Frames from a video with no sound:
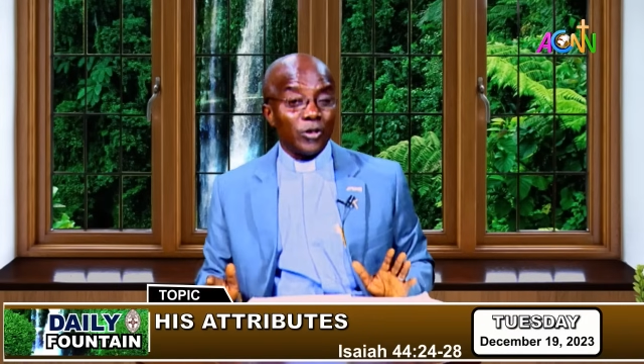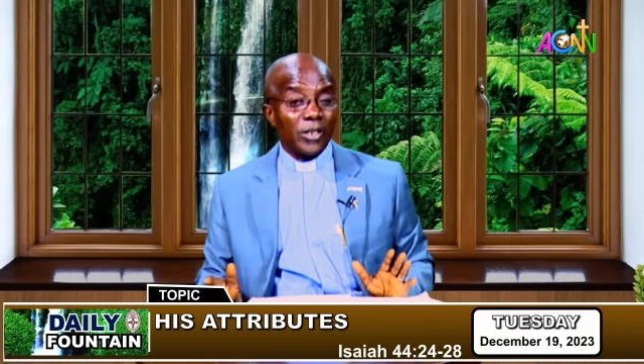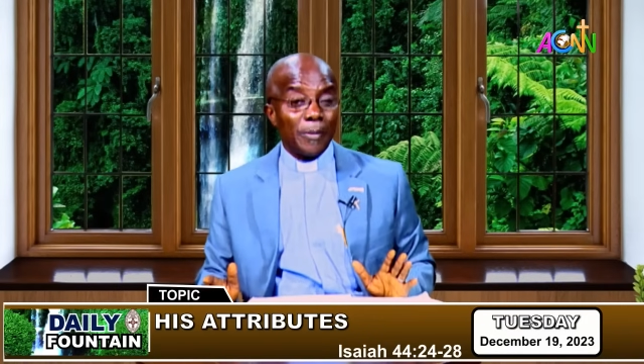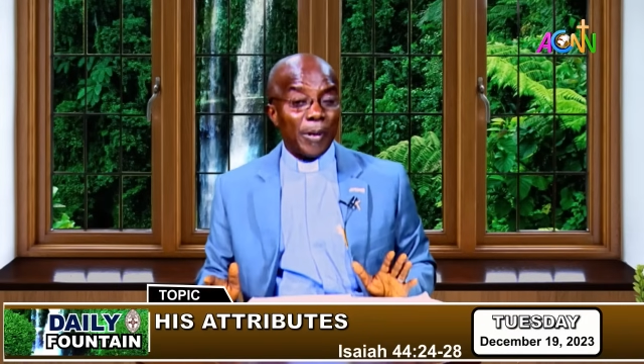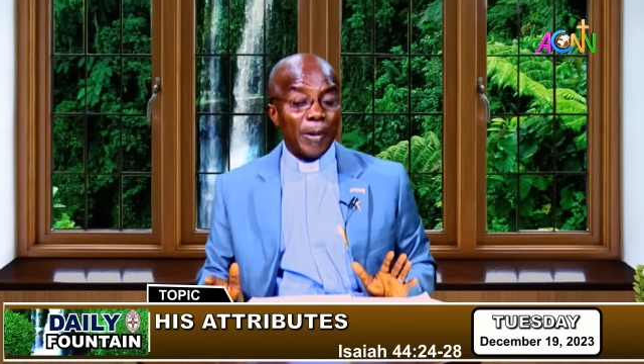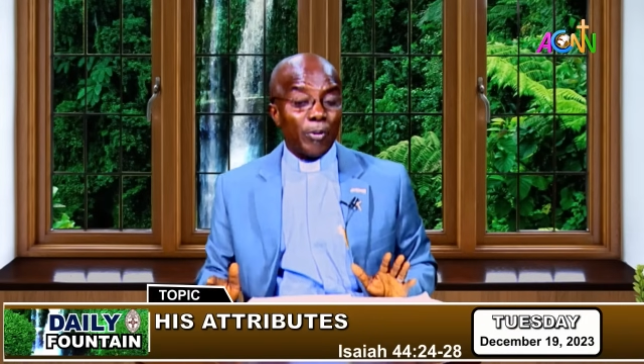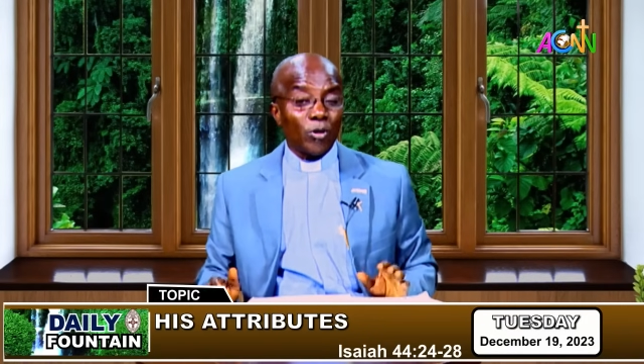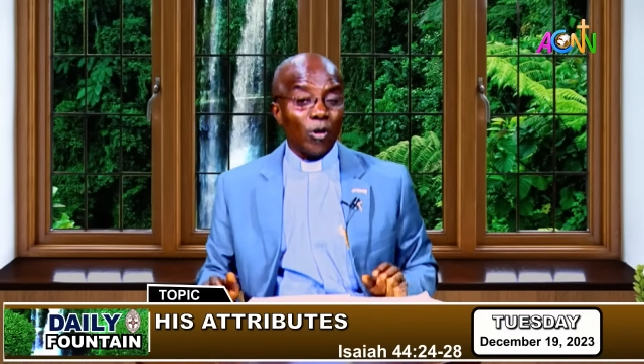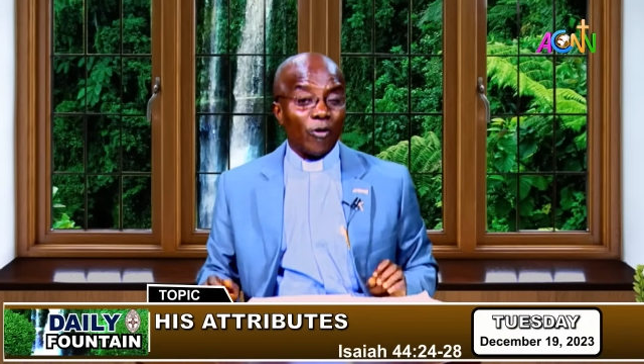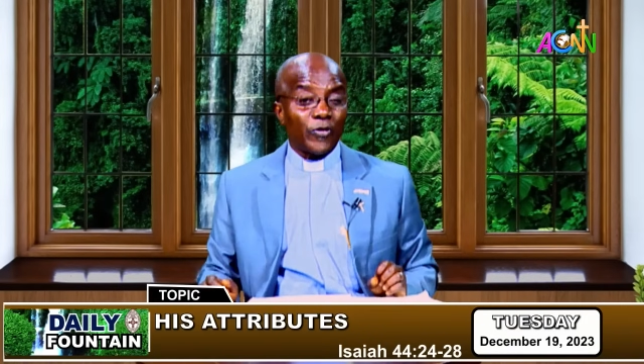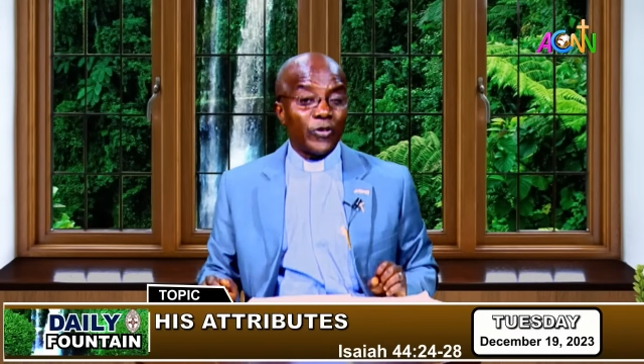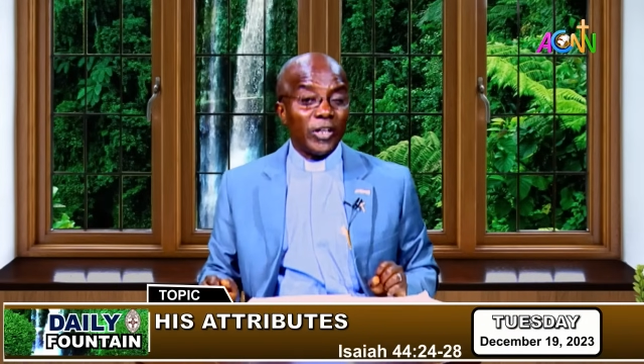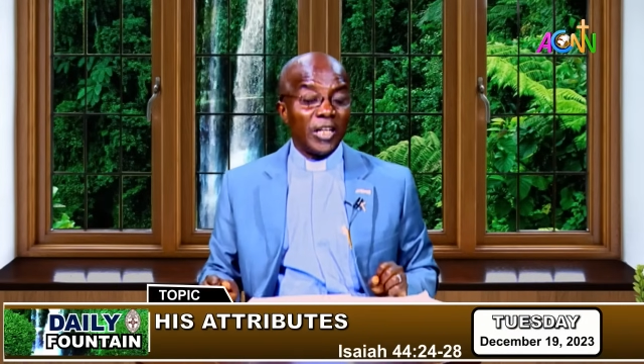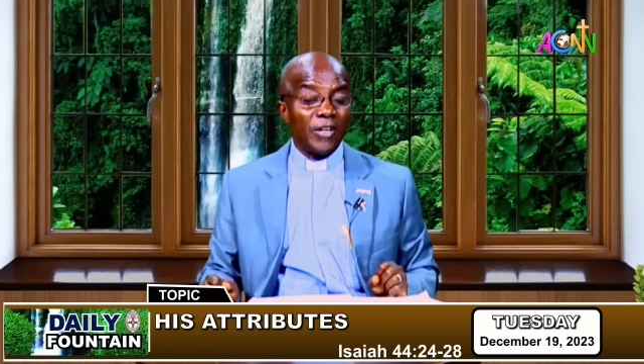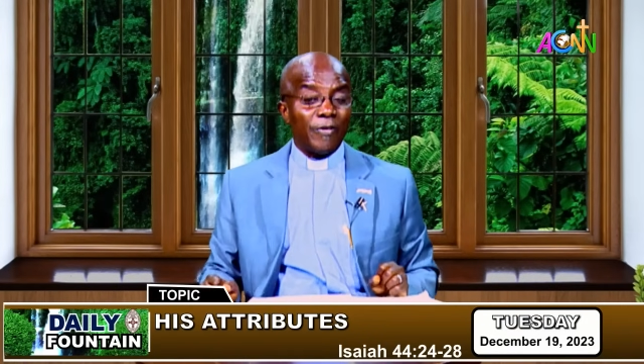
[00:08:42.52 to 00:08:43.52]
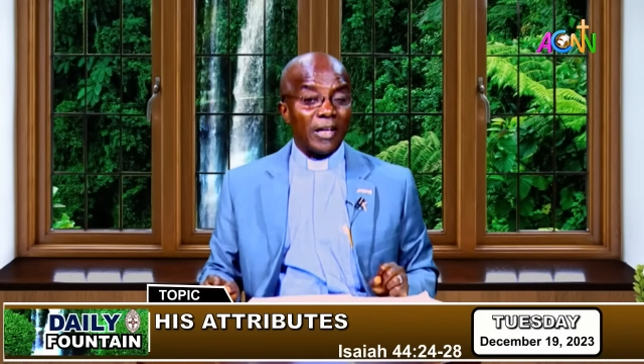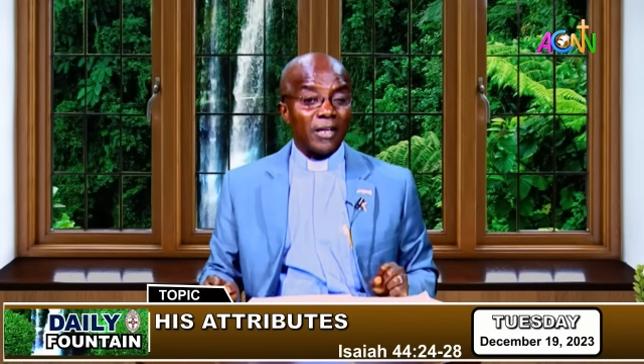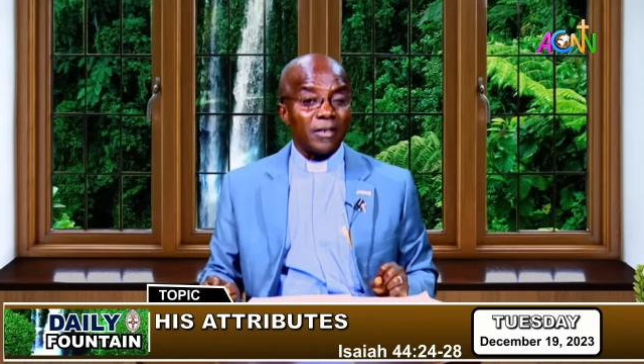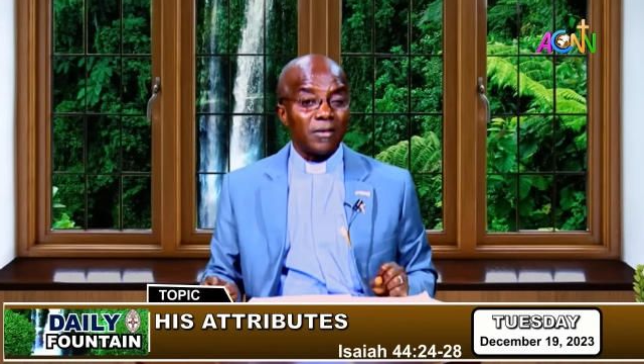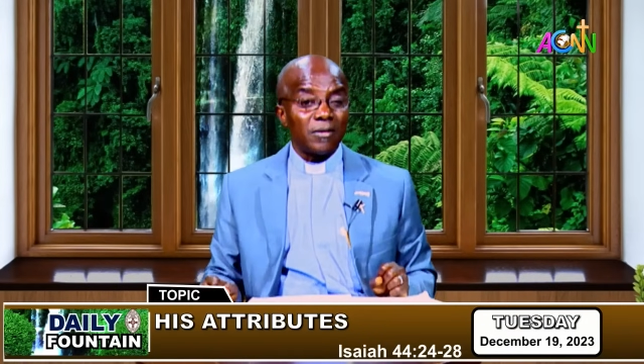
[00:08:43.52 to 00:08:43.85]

The people of Nineveh